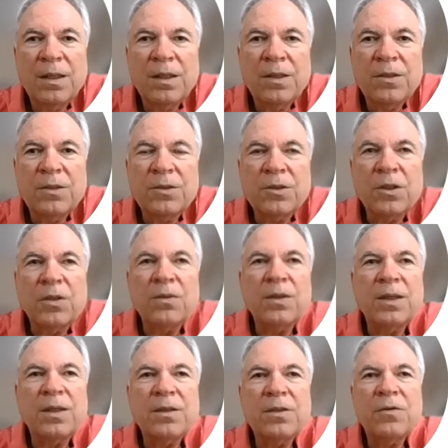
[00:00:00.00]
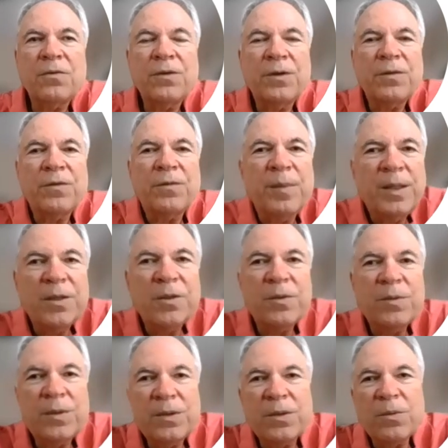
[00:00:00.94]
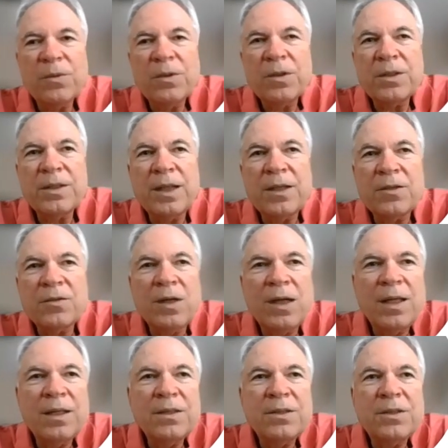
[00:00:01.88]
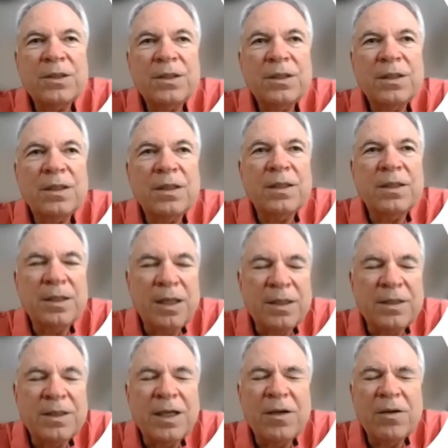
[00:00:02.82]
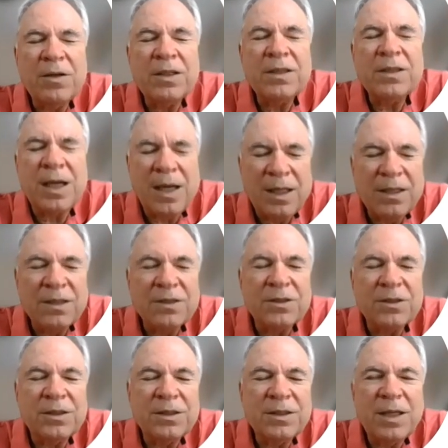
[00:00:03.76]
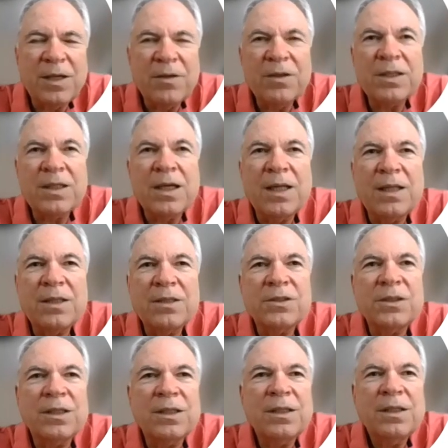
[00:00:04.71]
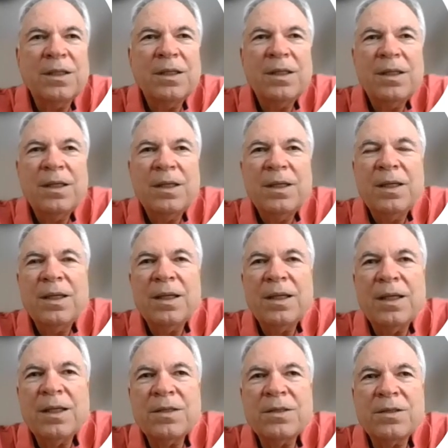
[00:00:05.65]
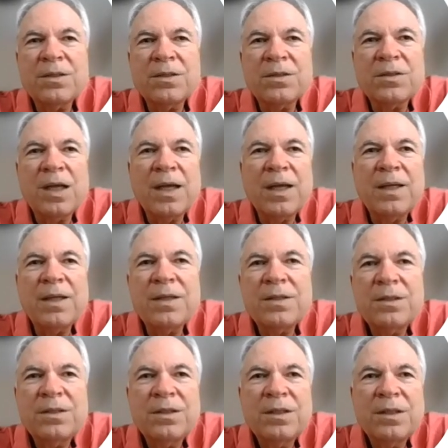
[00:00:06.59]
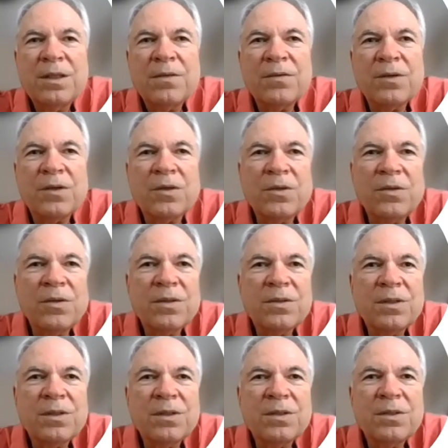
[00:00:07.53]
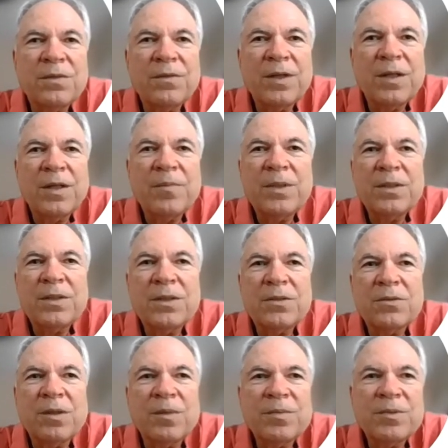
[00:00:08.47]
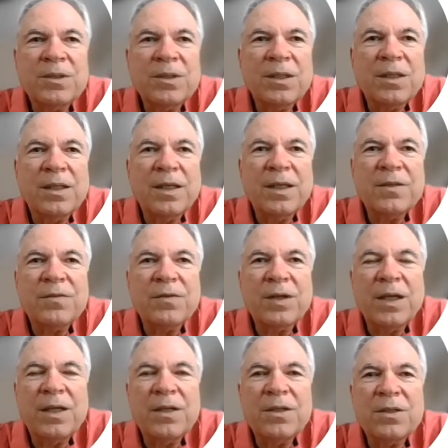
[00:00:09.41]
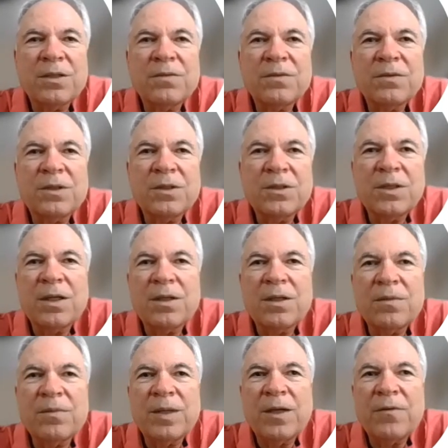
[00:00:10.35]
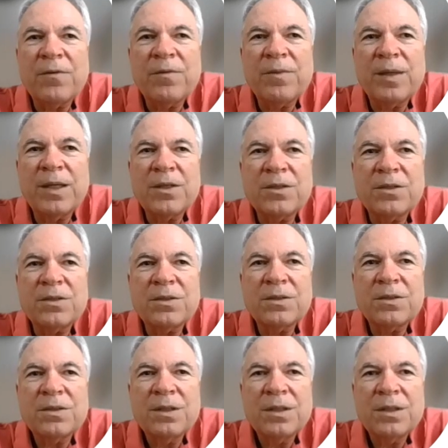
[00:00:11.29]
So I don't know if you're familiar with the word teratology. Teratology is the science of the causes, development, description, and classification of congenital malformations.